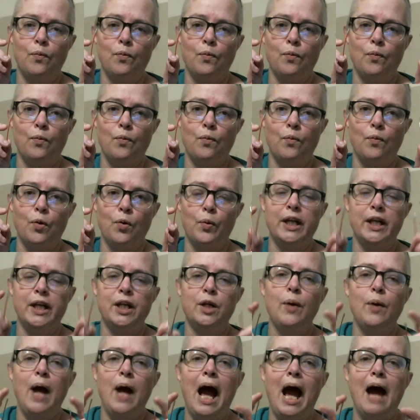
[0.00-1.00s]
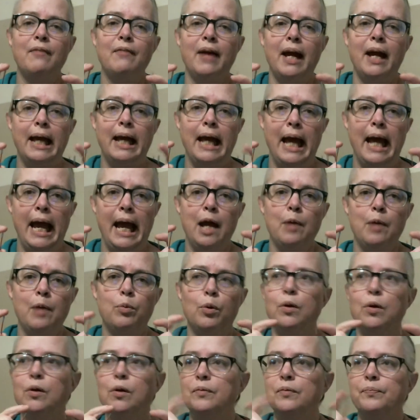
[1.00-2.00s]
when you have a
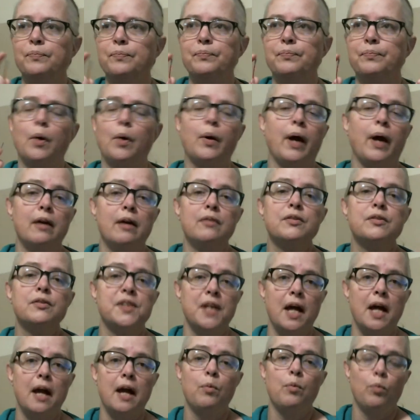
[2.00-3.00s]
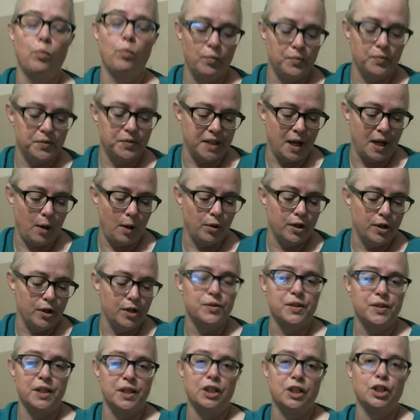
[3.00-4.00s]
cable, okay, say we're
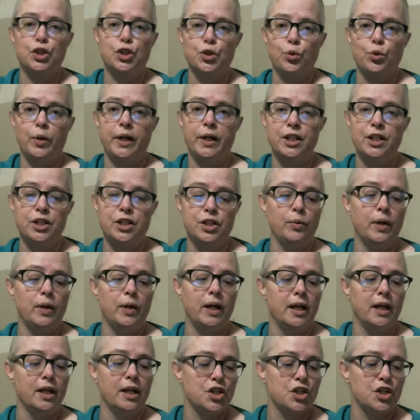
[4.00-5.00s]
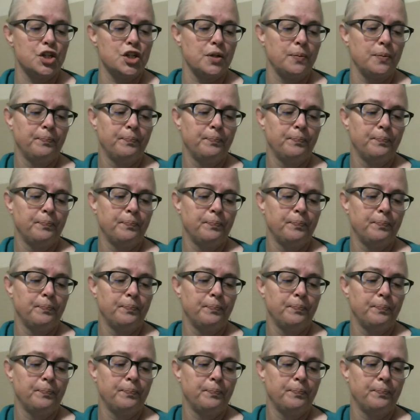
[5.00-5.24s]
using the 22-inch.